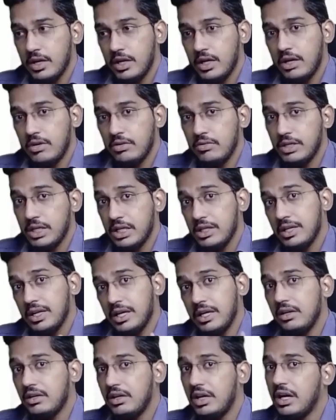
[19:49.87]
Now, in the
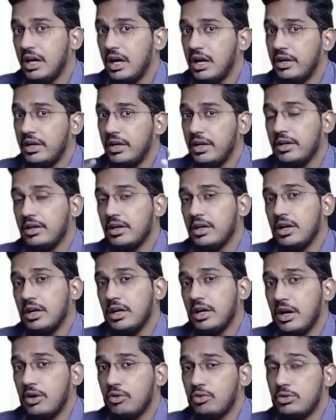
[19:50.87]
entire 100 internal
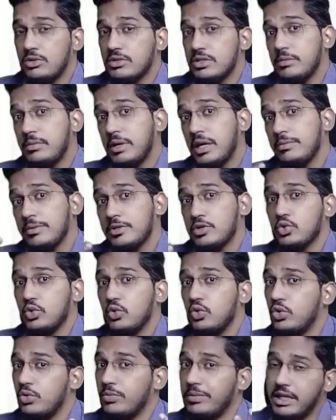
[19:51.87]
controls, there might be
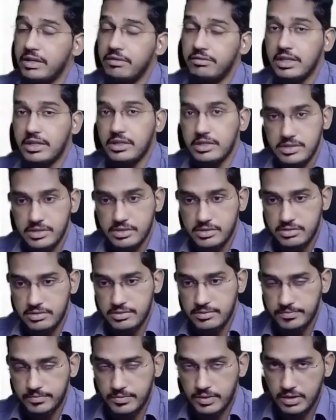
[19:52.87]
so many weaknesses.
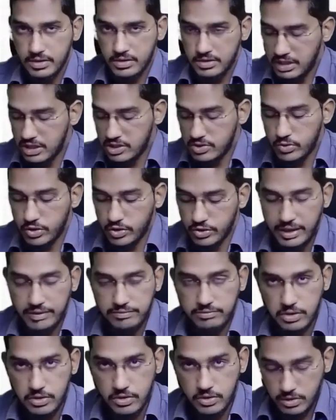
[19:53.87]
That's what you
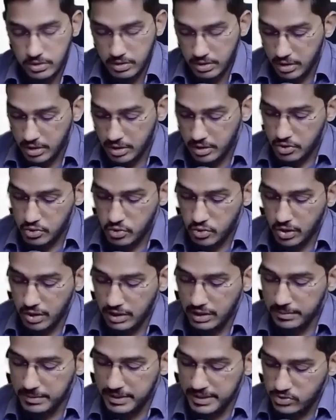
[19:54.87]
have thought. So,
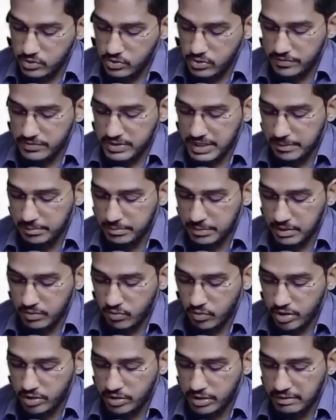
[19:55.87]
on the basis of sample,
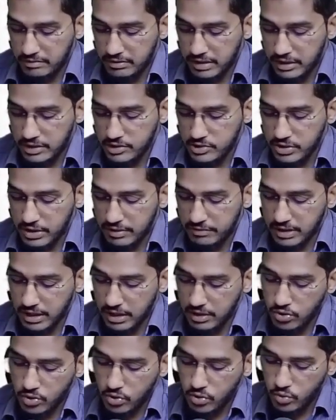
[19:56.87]
what you have done is you have
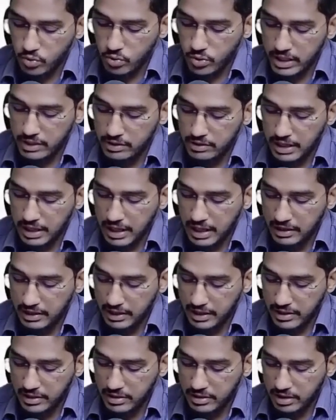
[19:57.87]
concluded that
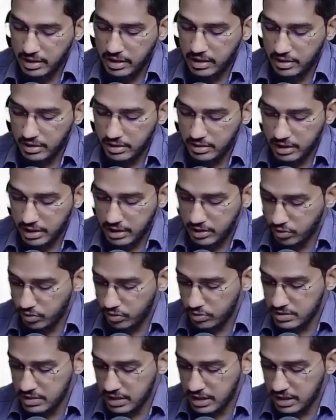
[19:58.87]
internal controls